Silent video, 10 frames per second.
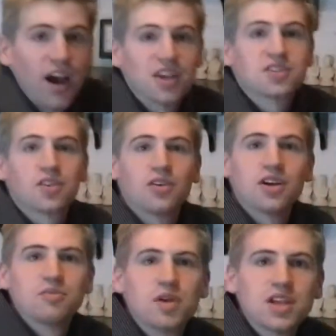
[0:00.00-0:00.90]
So
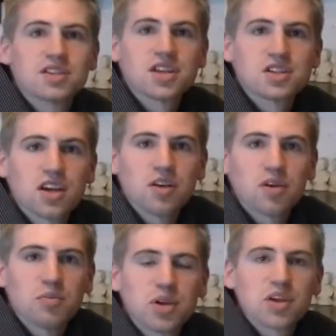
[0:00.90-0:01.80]
it made such
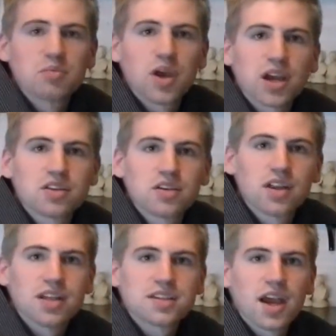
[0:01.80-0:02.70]
a big impact during
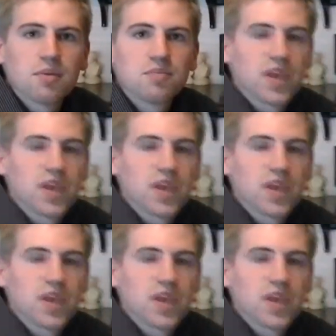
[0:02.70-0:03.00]
that time.